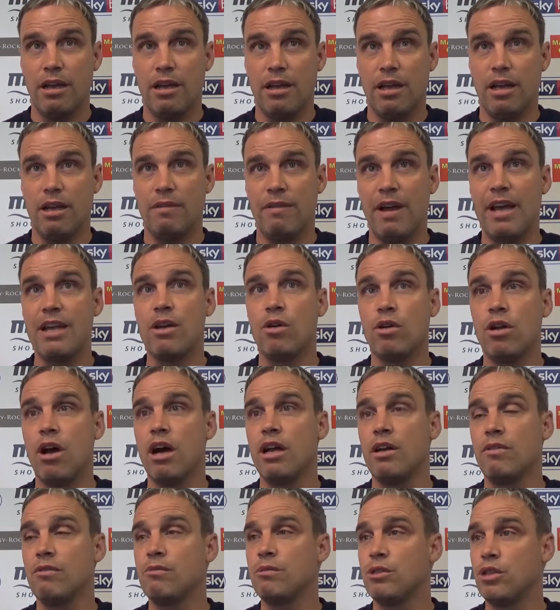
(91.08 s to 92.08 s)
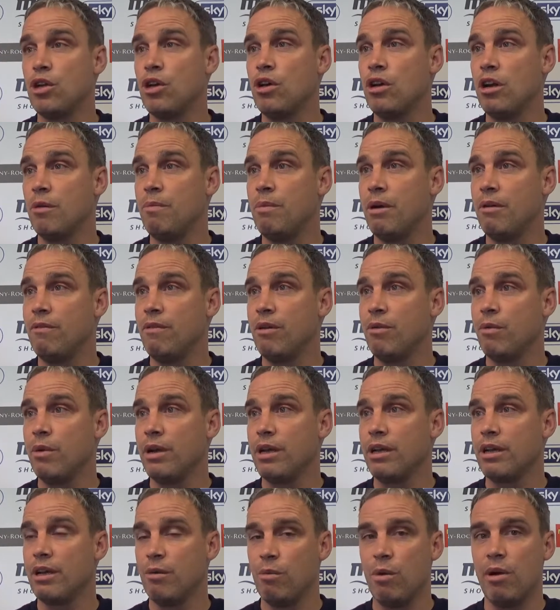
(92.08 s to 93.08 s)
if eight or nine of them turn up every
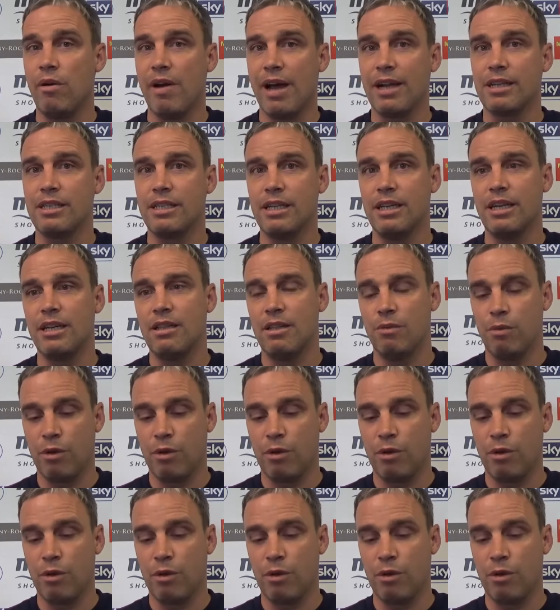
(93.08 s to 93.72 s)
week and we're at it and